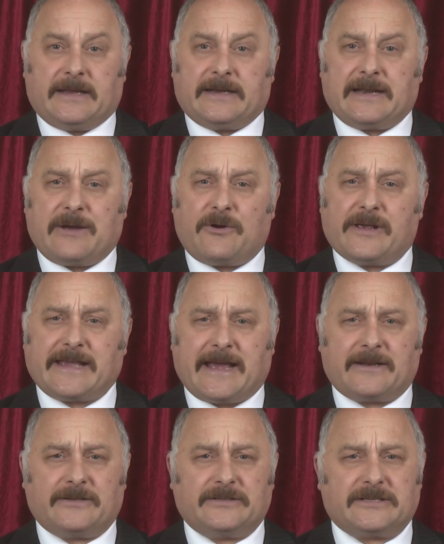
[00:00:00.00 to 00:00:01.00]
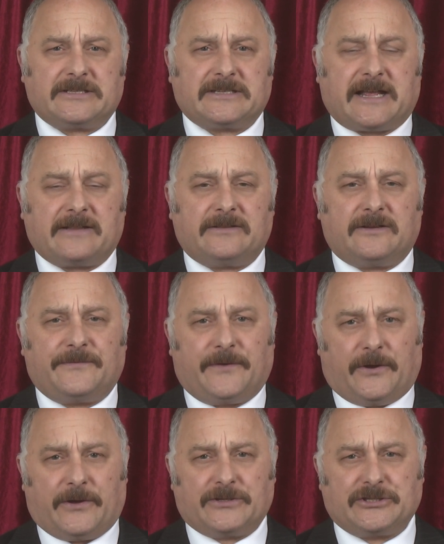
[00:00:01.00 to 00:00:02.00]
Now I can understand the
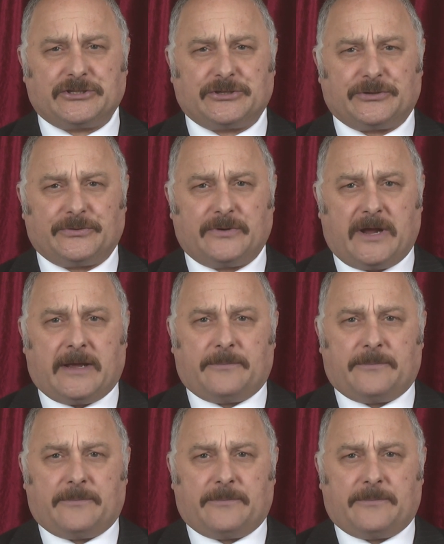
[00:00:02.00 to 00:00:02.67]
first two,